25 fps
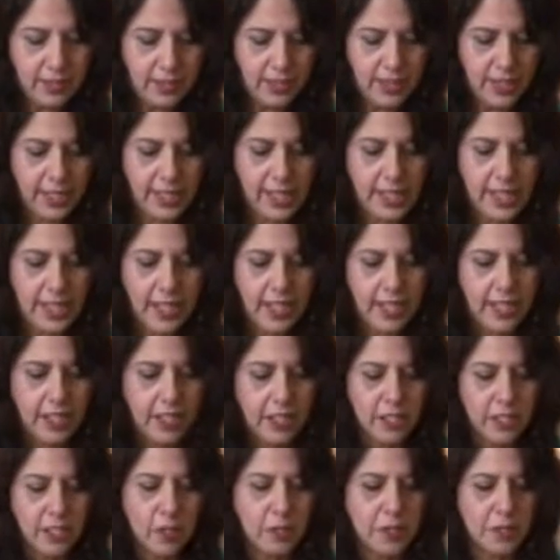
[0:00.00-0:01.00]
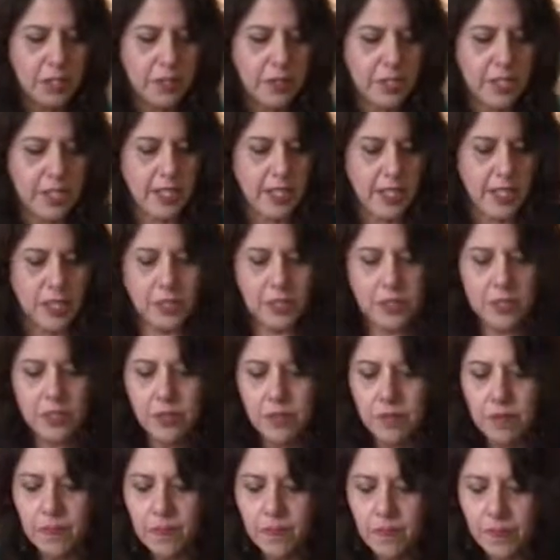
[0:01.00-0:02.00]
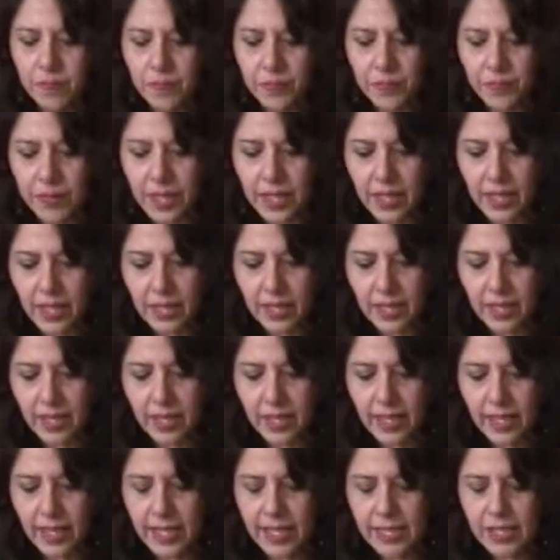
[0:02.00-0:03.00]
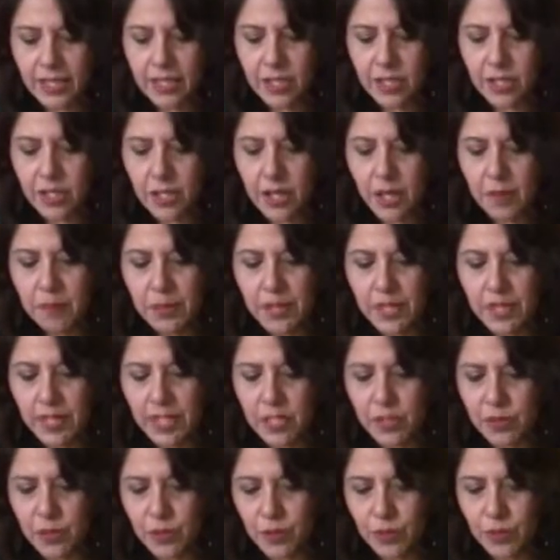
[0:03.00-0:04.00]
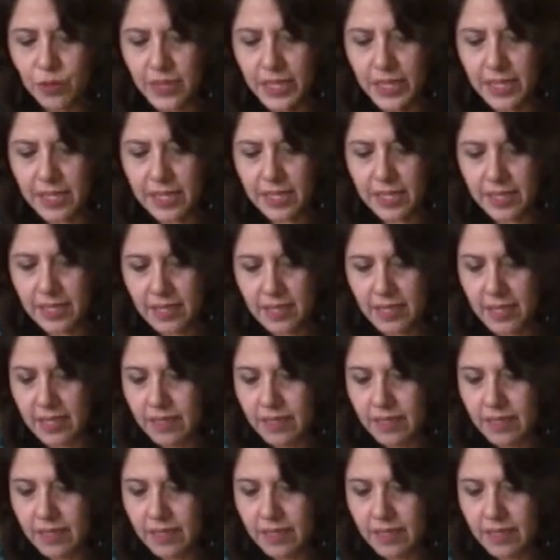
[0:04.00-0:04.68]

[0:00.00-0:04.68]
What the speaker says: Let's add a little bit of cilantro as our topping, as always.